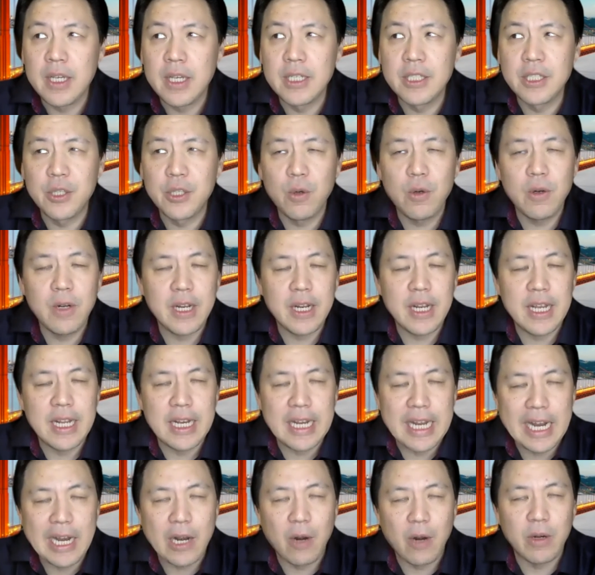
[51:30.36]
Is there an
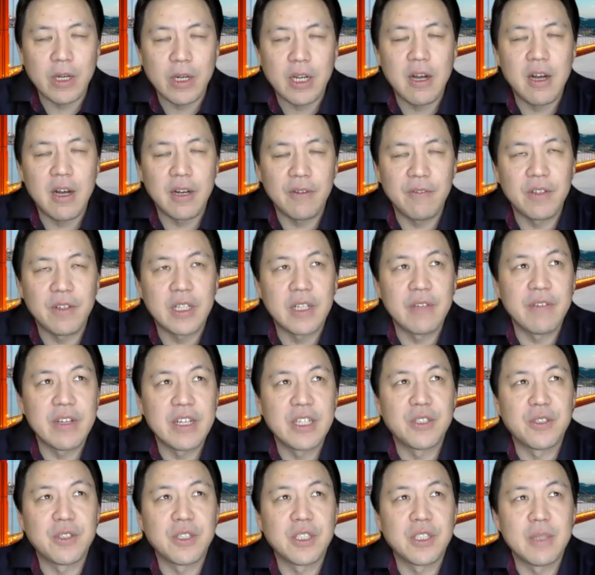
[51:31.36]
inherent conflict of
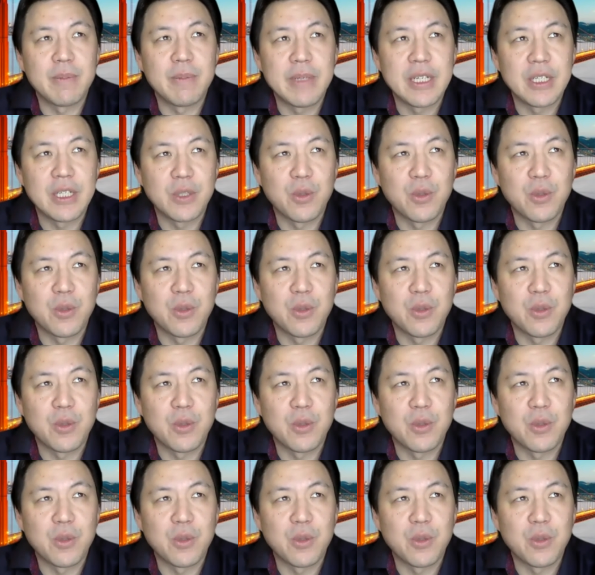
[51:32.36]
interest to be